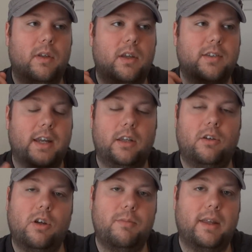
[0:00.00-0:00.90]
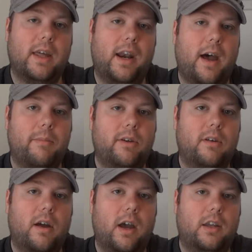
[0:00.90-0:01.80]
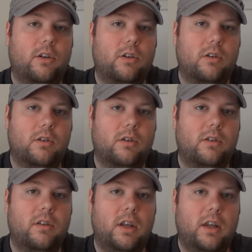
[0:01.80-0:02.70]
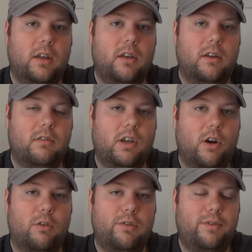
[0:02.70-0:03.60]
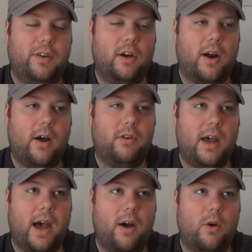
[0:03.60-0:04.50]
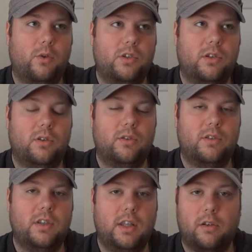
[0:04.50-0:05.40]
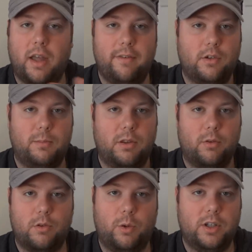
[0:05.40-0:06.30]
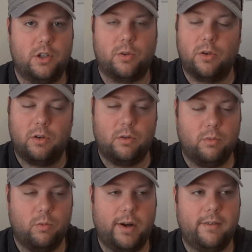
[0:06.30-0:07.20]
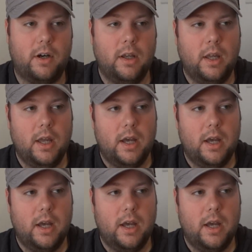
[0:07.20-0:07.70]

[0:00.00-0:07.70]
Because I could make that happen. I could, you know, figure out how to either live stream it through Twitch or whatever.